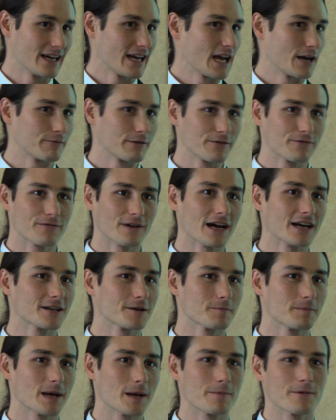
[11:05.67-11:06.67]
And we find
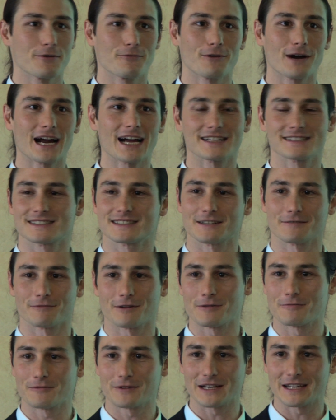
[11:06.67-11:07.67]
in baby rats that
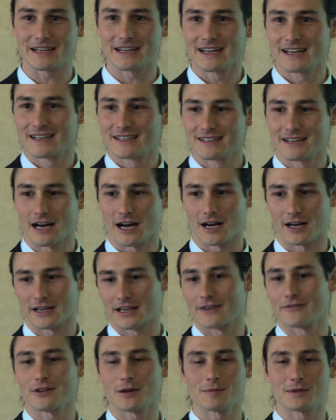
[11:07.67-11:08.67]
when we
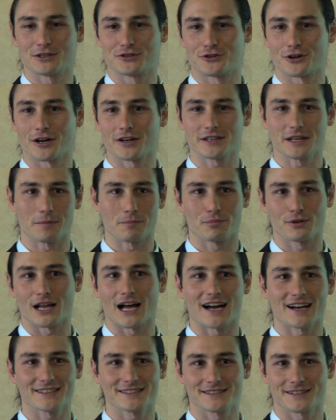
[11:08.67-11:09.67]
give them a drug that
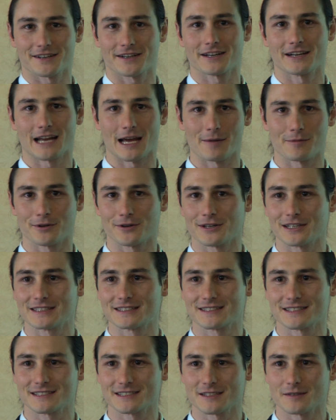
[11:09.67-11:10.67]
blocks their cannabinoid
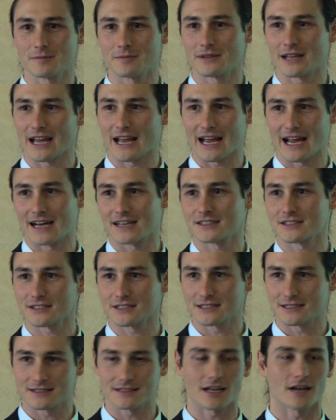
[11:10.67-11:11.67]
system, they
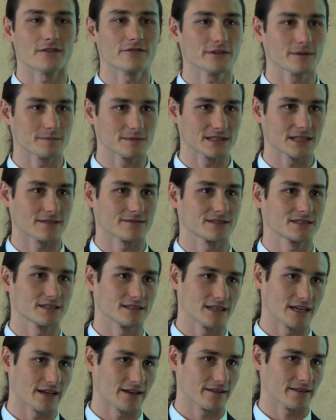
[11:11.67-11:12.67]
actually starve themselves to
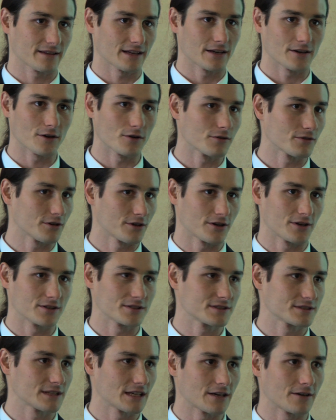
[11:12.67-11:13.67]
death. They don't
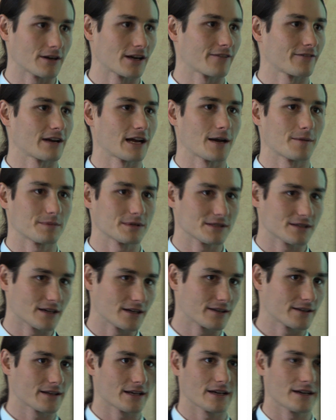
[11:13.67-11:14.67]
nurse, they don't have an
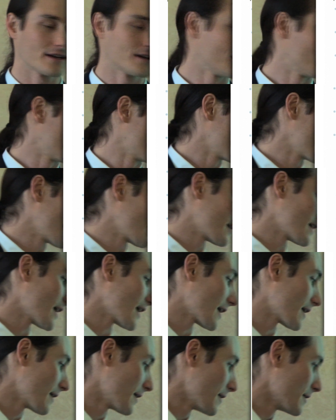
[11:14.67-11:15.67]
appetite, they die.